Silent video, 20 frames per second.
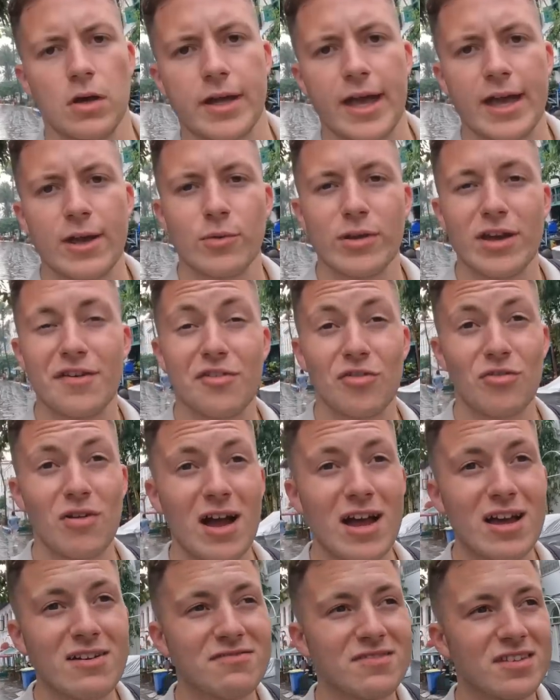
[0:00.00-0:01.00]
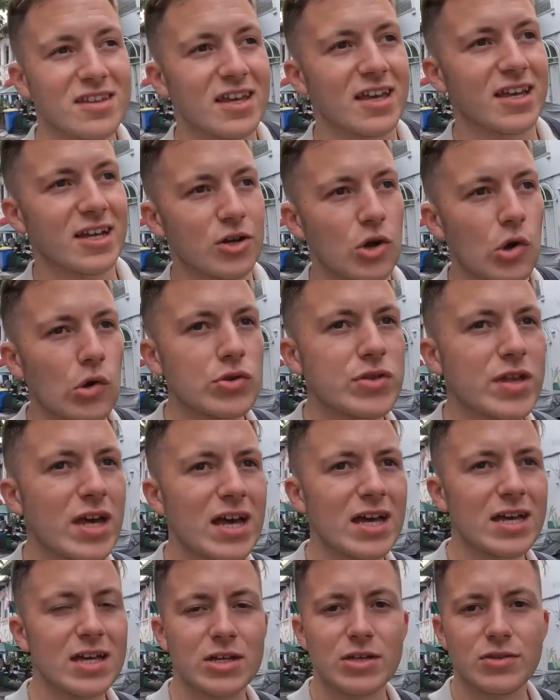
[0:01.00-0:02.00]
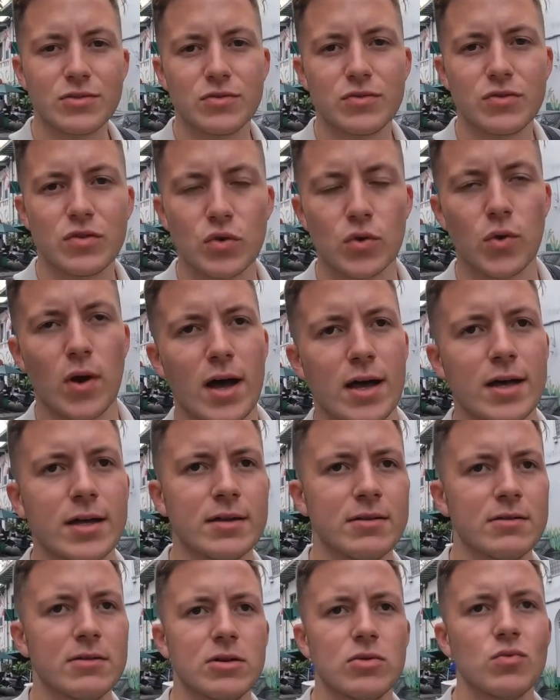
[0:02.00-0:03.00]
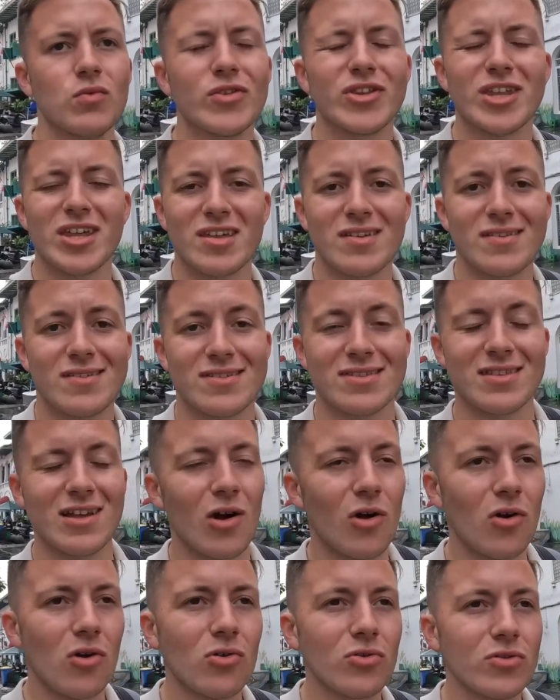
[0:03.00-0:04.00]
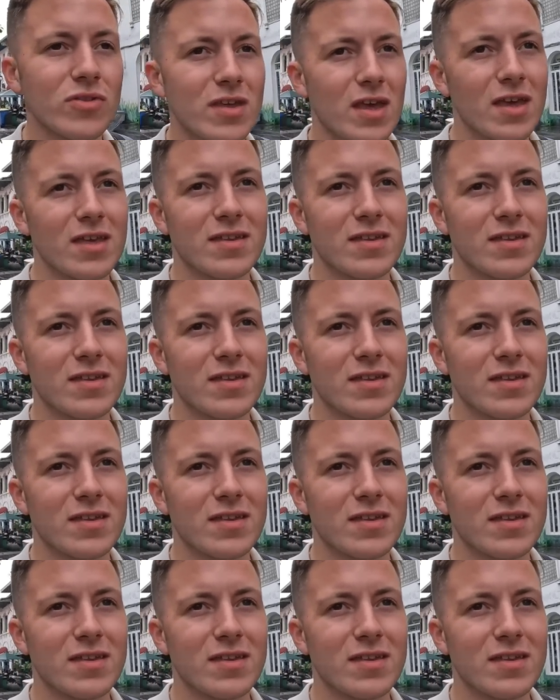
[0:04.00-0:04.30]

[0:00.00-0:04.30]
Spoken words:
Okay, we have arrived in Kota Tua, which is the old